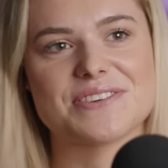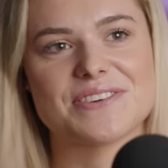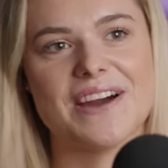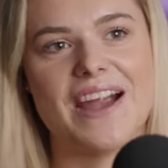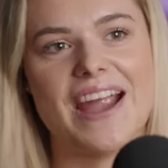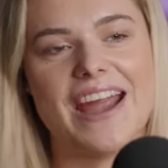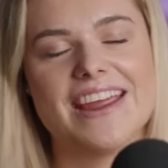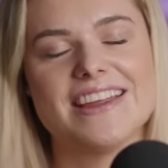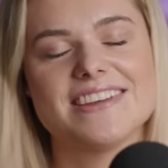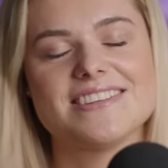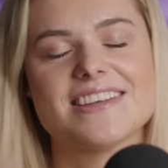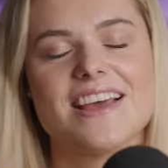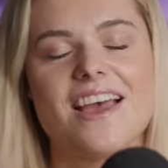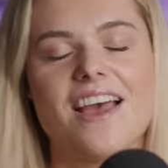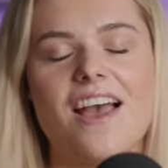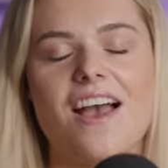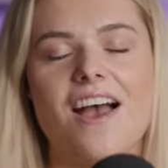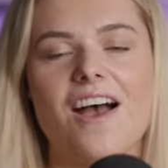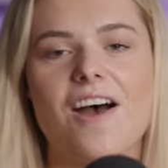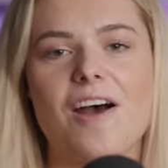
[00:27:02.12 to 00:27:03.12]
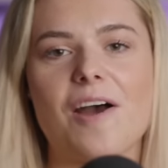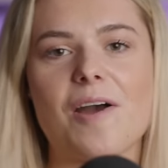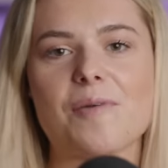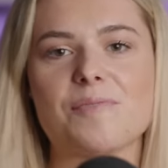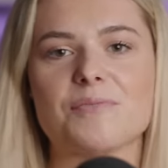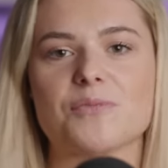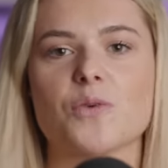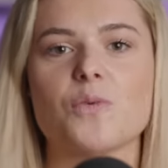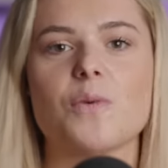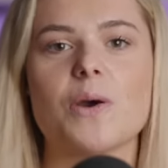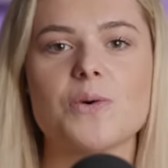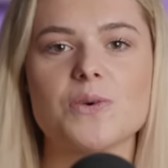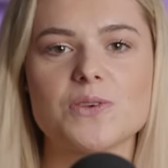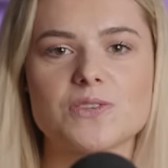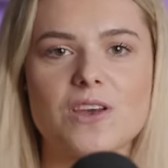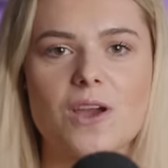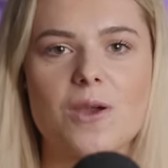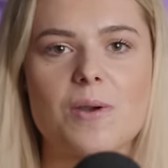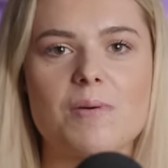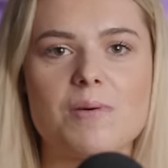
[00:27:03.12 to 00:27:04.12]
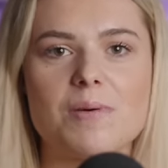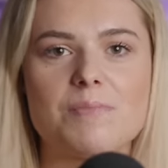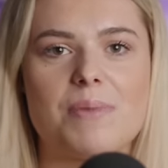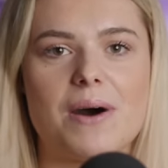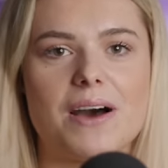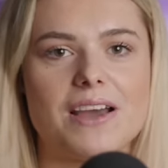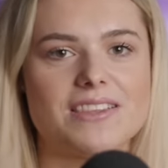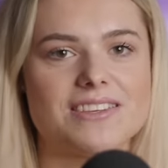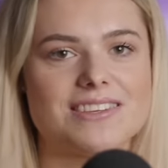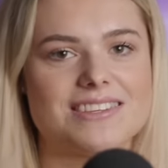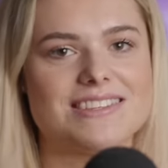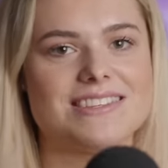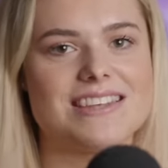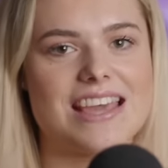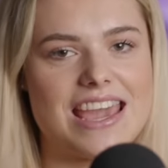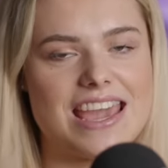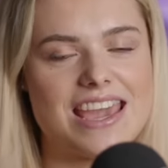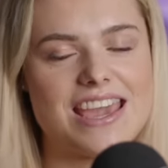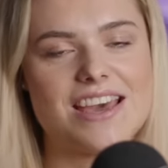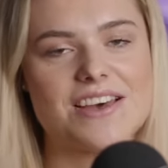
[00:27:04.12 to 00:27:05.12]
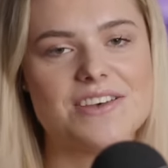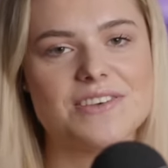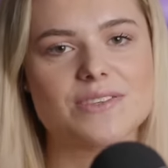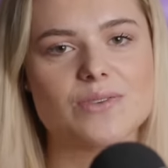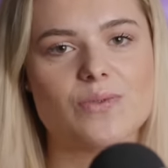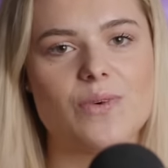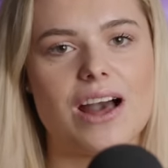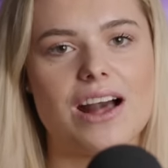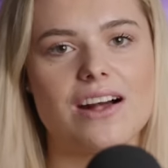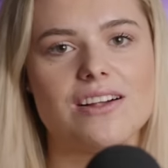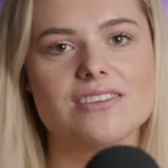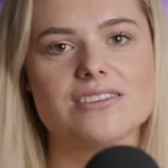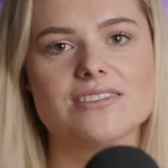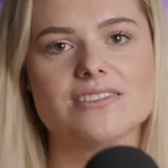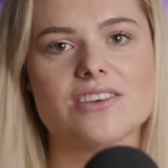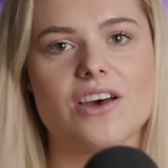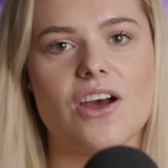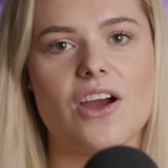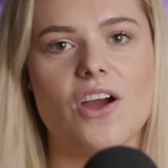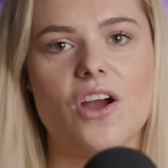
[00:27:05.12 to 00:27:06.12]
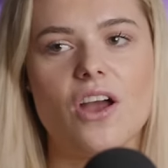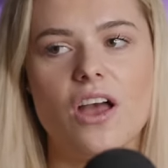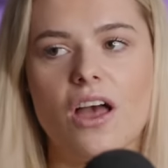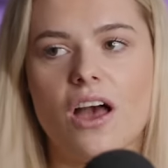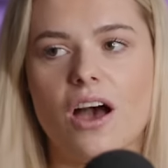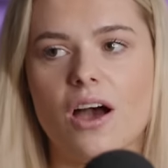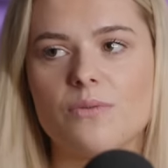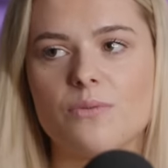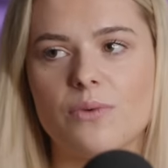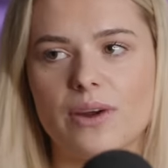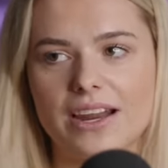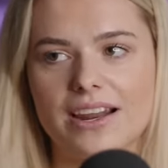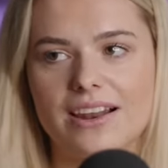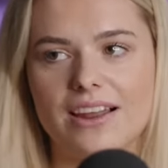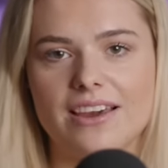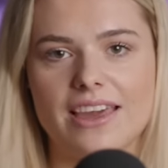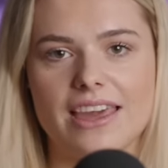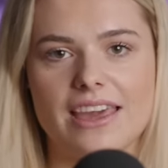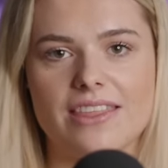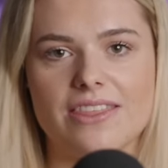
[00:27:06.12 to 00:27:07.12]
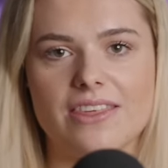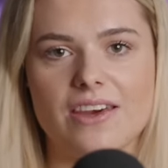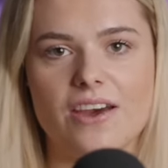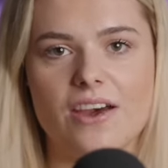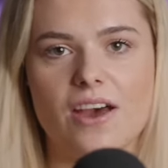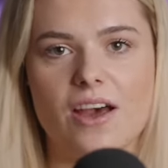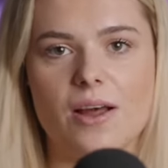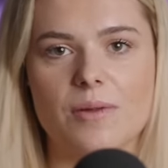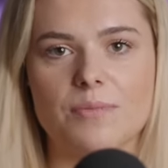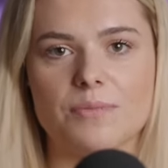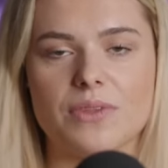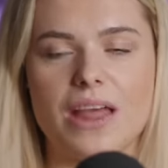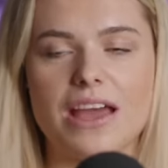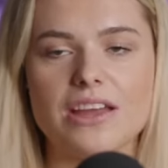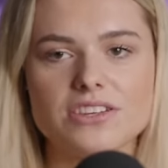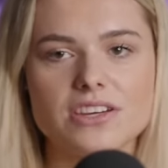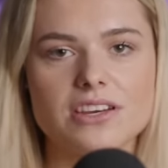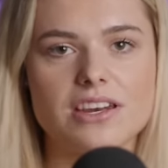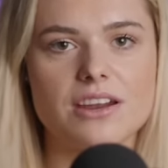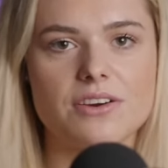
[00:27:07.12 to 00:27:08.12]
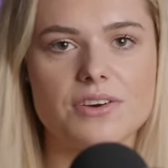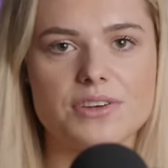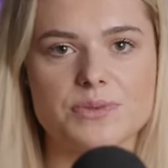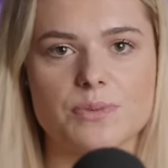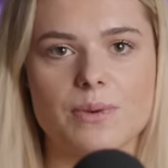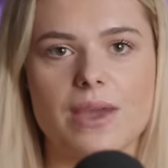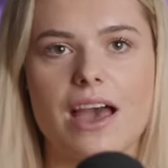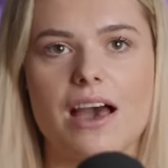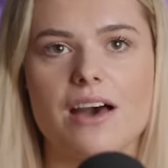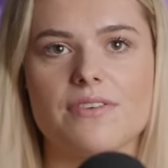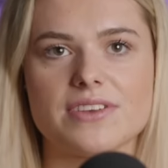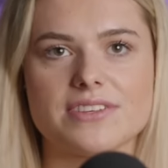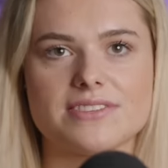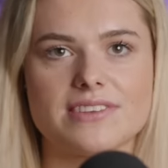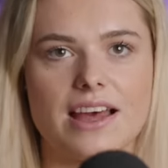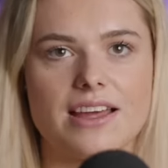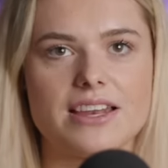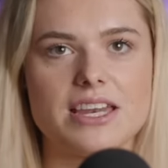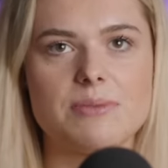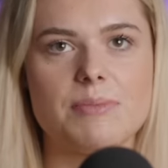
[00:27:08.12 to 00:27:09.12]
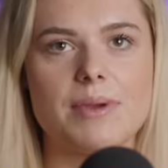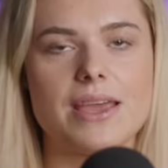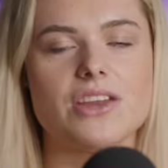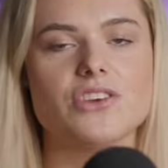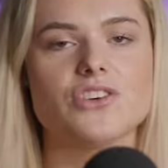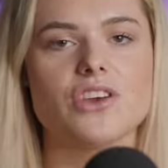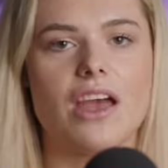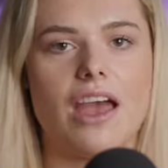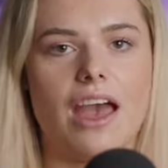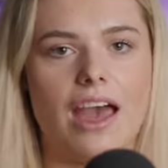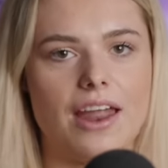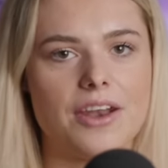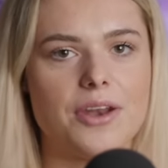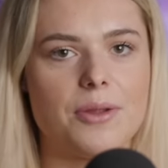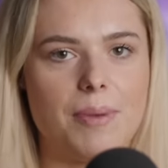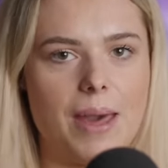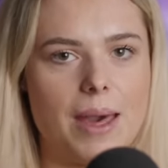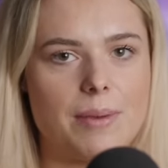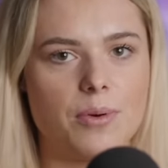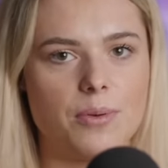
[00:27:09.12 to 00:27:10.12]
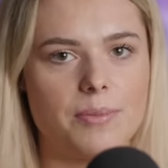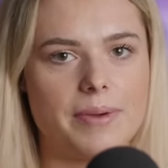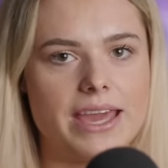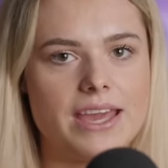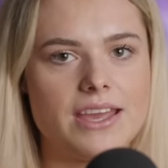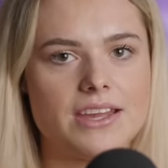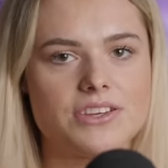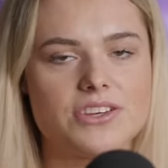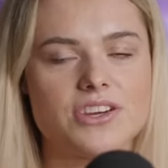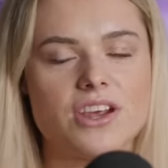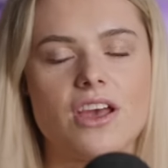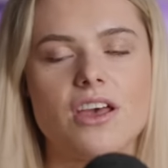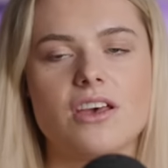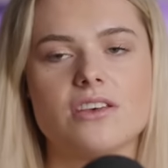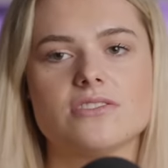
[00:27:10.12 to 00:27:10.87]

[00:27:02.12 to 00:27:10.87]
great. We're also by the sea as well. So I'm really lucky that actually near us, we have a sandy beach and a pebble beach.